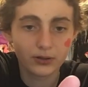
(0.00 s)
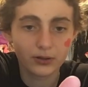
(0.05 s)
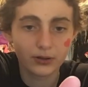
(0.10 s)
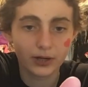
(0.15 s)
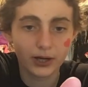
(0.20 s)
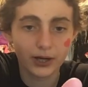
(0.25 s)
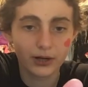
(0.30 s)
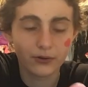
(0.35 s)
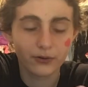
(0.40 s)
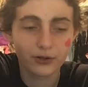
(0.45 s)

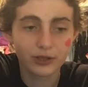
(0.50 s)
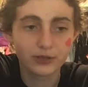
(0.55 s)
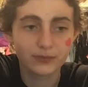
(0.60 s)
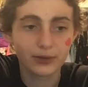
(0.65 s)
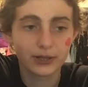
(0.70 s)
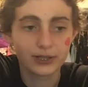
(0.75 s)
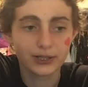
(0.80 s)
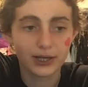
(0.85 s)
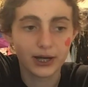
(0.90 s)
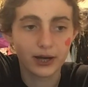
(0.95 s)
I know because my
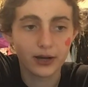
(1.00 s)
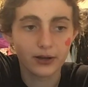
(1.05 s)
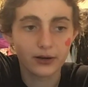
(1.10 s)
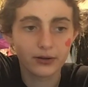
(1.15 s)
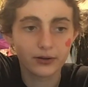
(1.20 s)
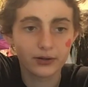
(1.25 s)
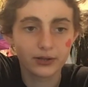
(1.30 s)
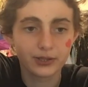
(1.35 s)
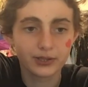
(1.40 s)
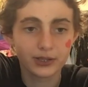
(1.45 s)
dad
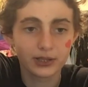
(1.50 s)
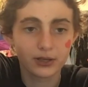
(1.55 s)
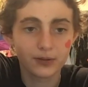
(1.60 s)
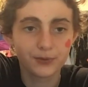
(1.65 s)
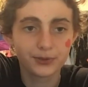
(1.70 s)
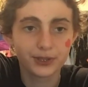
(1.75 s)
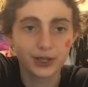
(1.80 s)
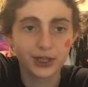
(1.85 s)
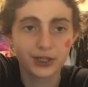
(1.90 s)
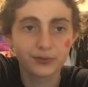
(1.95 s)
is like
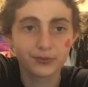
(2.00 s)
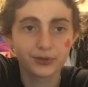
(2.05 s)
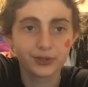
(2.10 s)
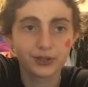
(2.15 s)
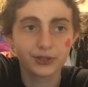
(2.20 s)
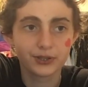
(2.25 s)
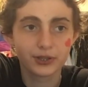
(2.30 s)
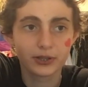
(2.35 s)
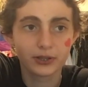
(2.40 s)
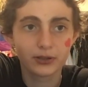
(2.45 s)
obsessed with
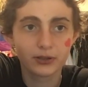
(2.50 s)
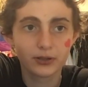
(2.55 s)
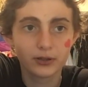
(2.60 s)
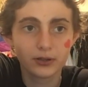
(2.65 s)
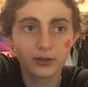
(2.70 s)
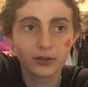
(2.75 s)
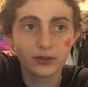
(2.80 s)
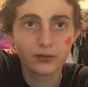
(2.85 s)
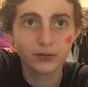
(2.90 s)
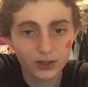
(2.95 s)
these
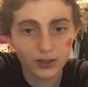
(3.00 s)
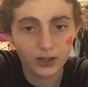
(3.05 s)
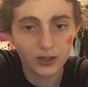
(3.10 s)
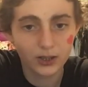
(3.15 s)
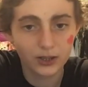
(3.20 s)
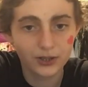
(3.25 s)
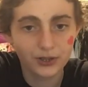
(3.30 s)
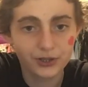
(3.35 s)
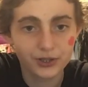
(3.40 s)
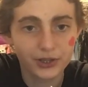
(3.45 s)

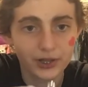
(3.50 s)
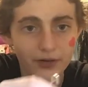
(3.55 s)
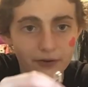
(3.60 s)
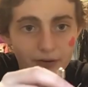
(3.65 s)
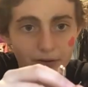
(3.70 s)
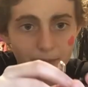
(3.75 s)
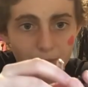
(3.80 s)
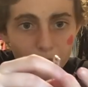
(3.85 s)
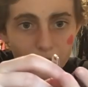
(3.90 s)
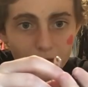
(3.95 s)
like
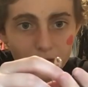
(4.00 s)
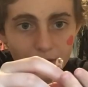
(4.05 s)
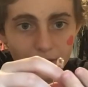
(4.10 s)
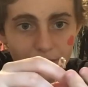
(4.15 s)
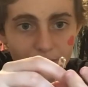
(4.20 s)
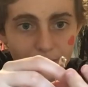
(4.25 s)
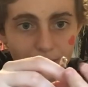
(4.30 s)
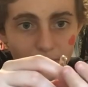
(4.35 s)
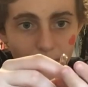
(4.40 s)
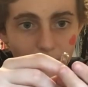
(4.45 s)
generic brand
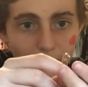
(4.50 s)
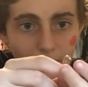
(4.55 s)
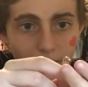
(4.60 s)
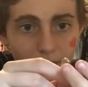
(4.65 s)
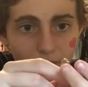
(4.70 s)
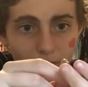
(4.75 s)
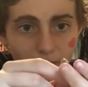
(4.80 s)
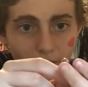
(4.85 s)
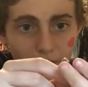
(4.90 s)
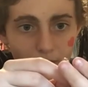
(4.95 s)

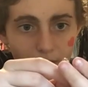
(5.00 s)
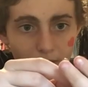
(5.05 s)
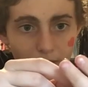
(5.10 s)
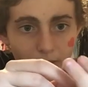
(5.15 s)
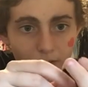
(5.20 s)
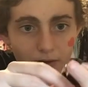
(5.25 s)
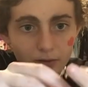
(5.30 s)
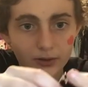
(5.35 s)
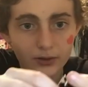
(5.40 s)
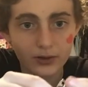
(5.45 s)
sparkling
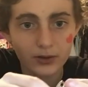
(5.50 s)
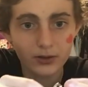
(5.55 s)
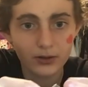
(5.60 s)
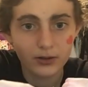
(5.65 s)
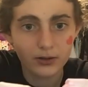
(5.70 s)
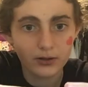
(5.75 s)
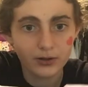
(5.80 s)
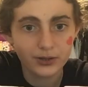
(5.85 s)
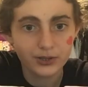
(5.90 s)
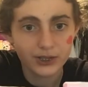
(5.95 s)
water
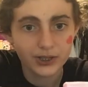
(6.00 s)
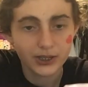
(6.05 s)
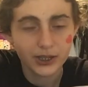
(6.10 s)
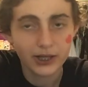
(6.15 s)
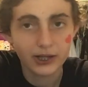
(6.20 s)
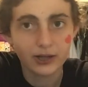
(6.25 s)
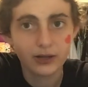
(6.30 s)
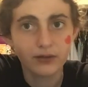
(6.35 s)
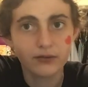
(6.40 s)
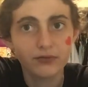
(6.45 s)
because like they
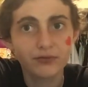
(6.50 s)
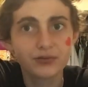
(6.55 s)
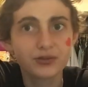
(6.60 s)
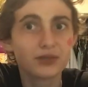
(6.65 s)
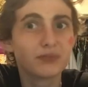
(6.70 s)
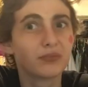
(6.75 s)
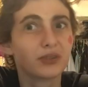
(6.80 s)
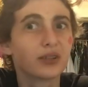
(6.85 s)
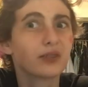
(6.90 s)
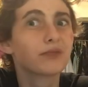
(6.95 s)
have
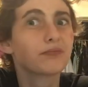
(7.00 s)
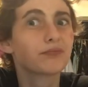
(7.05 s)
some like